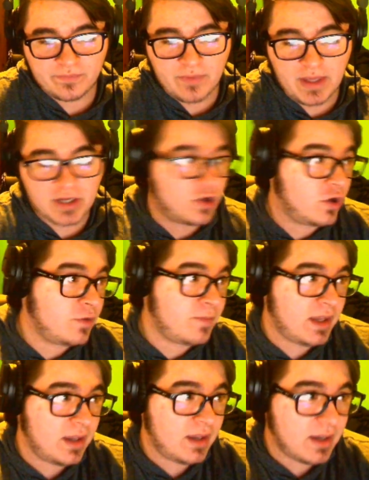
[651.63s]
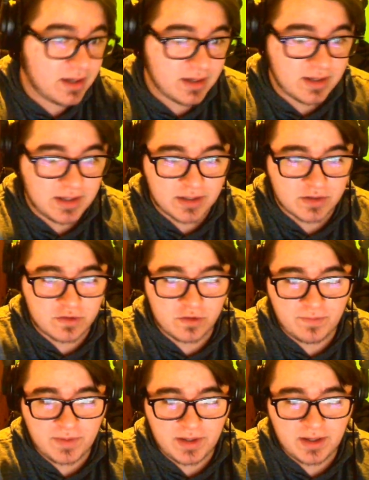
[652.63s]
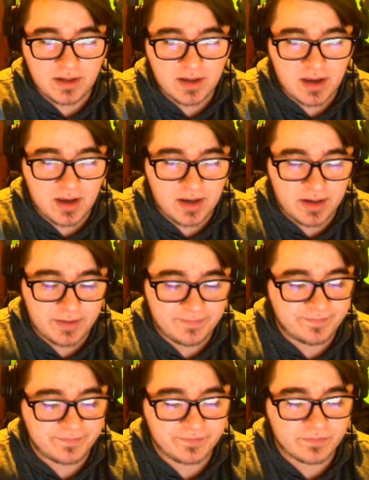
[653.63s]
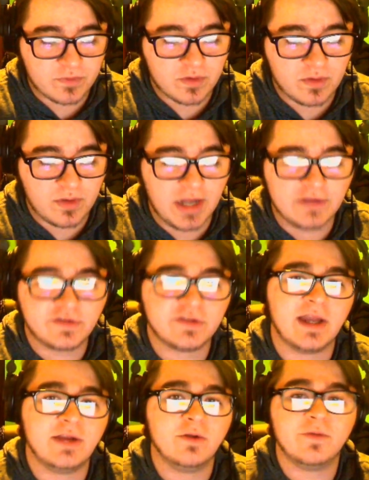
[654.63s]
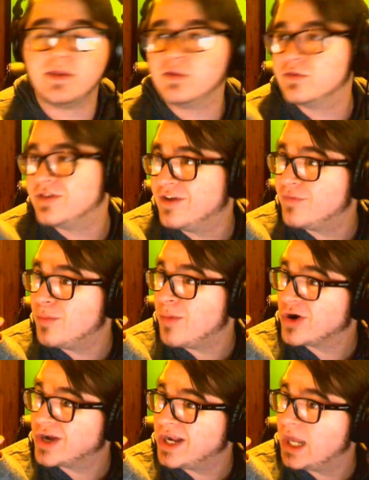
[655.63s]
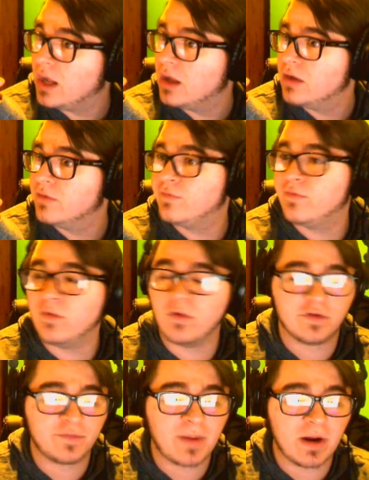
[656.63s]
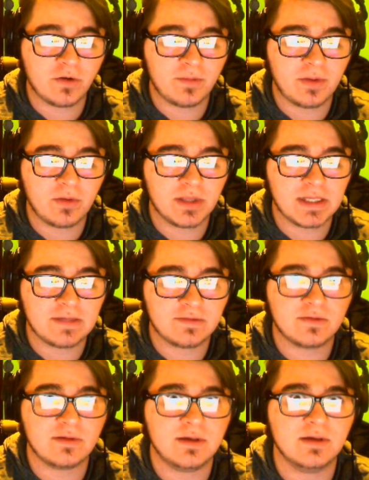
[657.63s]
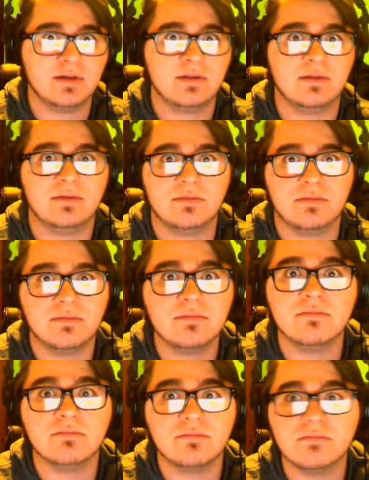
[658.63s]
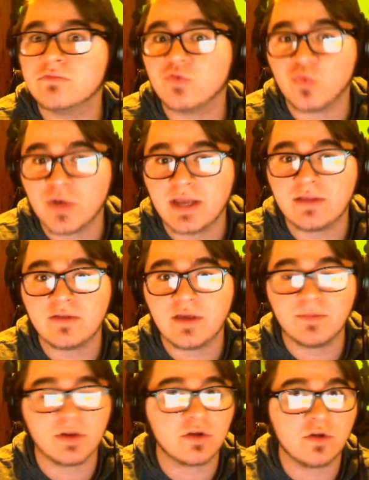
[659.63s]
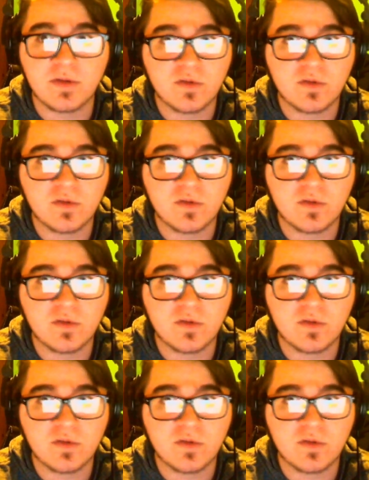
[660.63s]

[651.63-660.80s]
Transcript: it could be. It could be. It's just I don't think there's enough marketing for Spyro to be released in 2018, but it could be